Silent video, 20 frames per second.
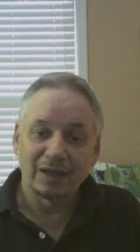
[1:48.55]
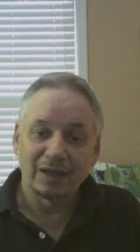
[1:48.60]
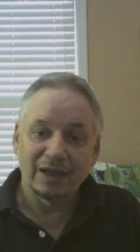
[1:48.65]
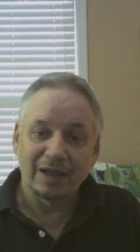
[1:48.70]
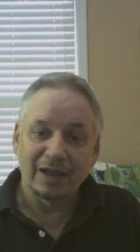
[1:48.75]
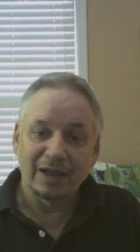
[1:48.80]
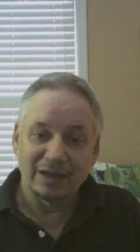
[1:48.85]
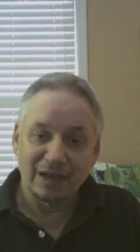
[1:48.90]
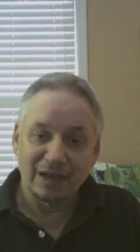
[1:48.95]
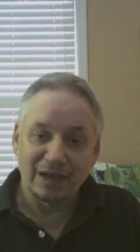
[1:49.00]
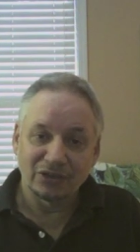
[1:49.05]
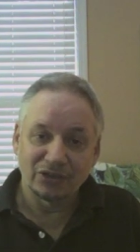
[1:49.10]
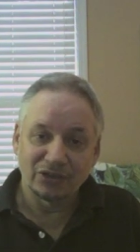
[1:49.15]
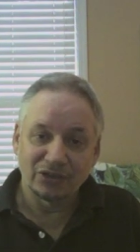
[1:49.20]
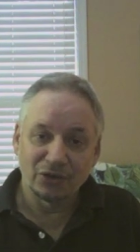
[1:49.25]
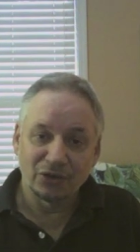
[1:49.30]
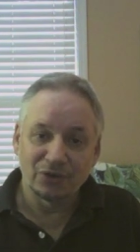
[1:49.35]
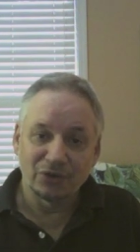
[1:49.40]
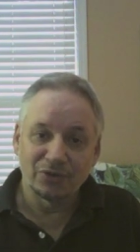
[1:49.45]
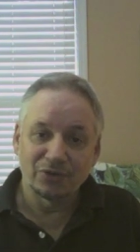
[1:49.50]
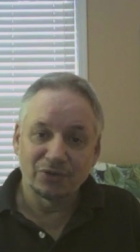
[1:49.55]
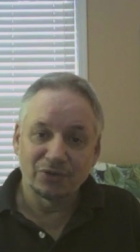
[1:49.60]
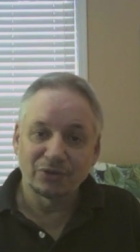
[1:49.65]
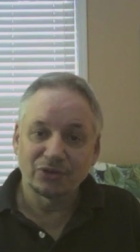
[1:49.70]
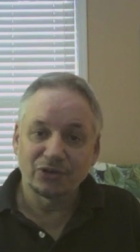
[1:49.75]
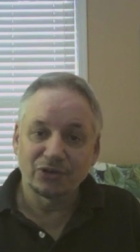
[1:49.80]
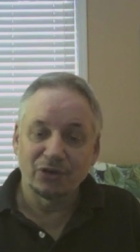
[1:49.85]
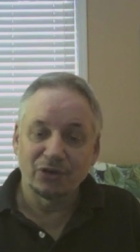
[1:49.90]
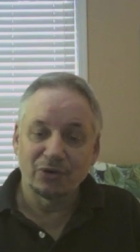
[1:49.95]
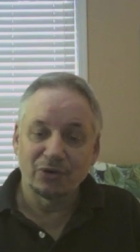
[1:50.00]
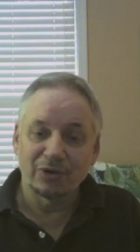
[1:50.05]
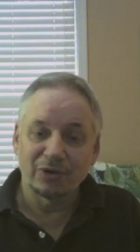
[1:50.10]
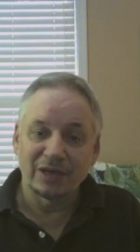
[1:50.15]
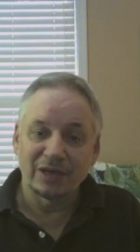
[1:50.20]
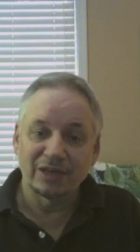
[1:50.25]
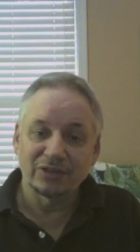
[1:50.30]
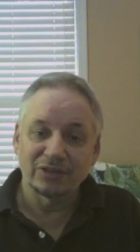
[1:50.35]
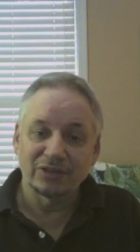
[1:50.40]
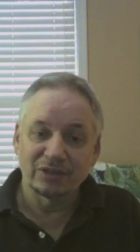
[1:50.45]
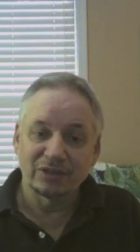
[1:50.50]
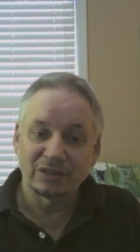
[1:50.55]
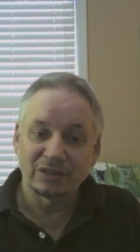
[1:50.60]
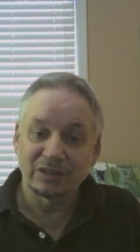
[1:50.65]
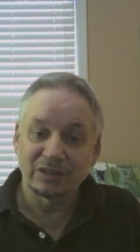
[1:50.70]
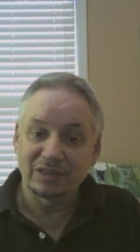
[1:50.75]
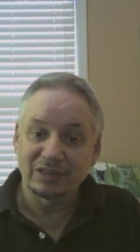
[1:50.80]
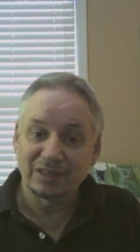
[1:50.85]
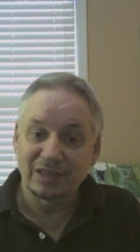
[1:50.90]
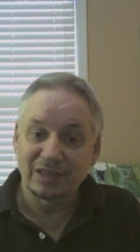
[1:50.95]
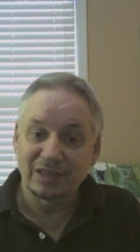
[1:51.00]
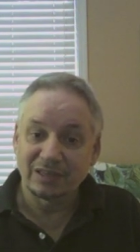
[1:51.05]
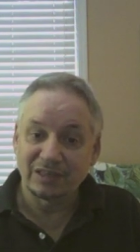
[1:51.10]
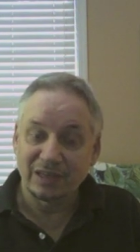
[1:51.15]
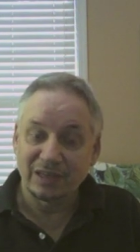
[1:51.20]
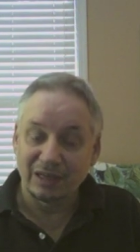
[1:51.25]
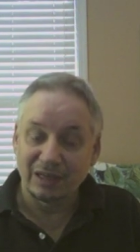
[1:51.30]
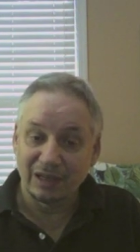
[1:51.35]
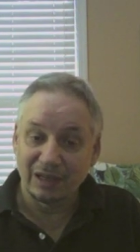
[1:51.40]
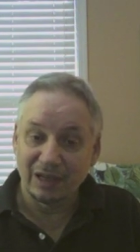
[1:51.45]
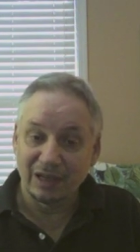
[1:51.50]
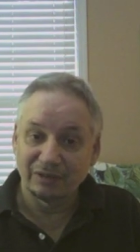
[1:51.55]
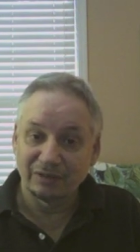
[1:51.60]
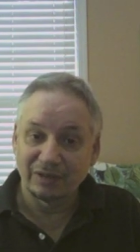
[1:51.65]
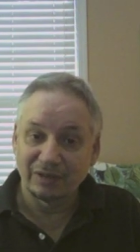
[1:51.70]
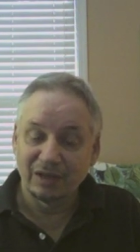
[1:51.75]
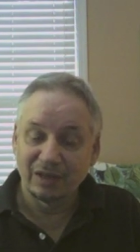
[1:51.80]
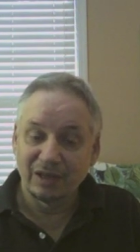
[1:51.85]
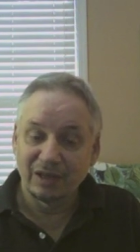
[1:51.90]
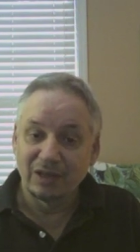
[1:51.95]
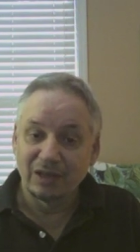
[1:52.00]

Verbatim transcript: And I show you those correlations in the 1611